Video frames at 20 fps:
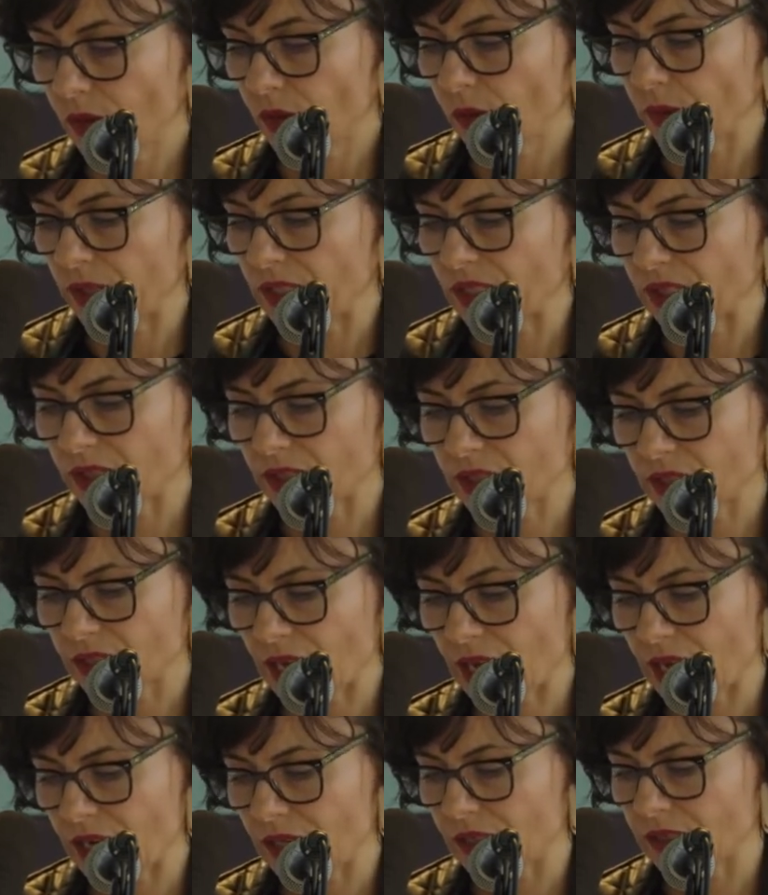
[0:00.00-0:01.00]
We tear
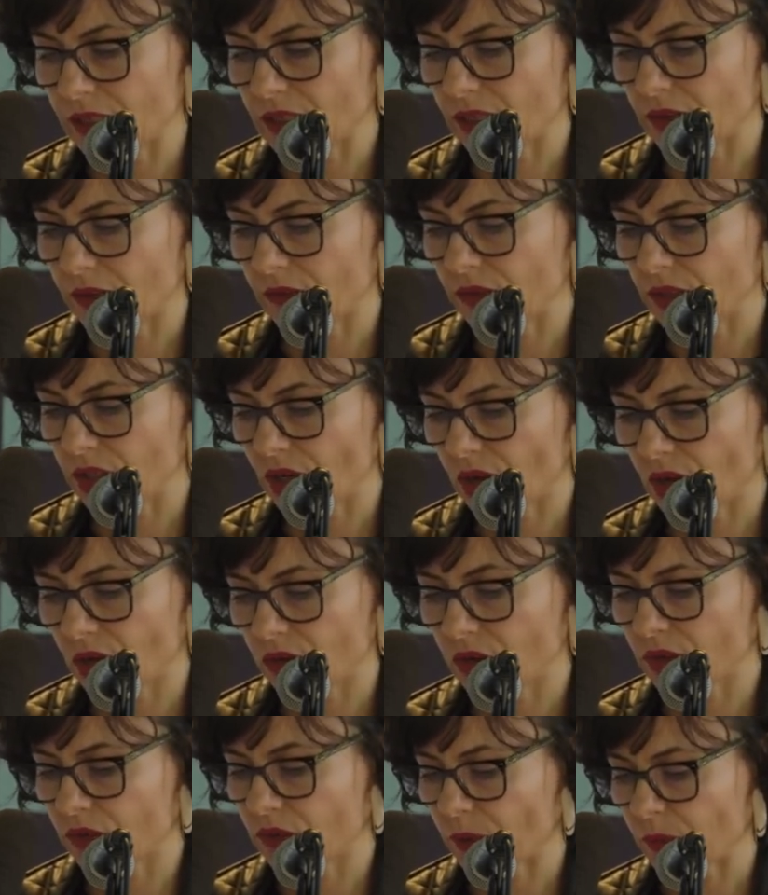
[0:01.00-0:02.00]
silence out of
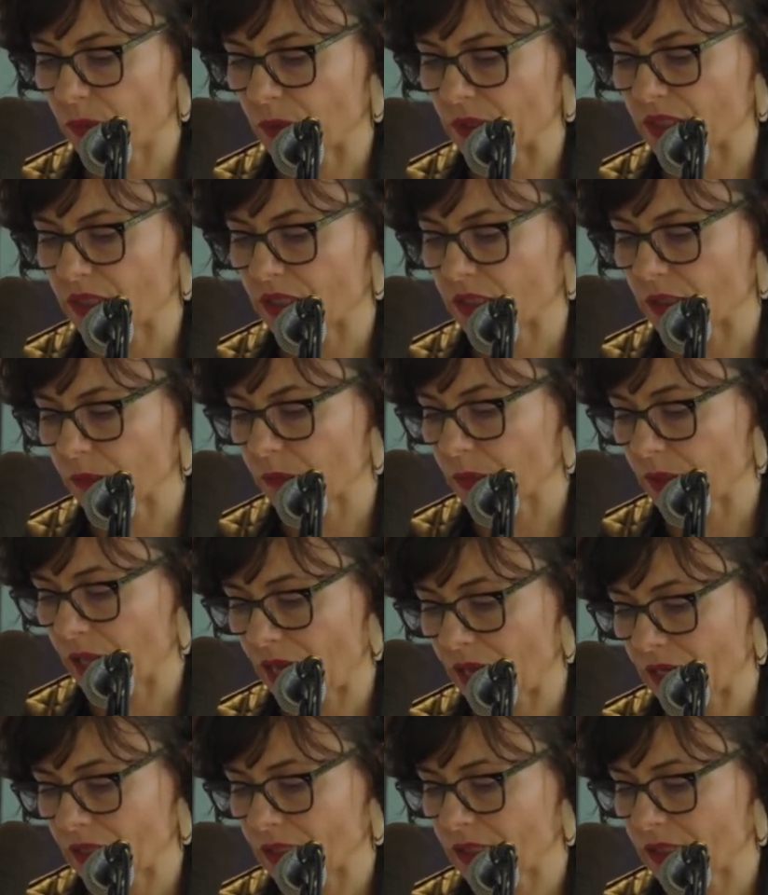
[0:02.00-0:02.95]
dawn's rippled black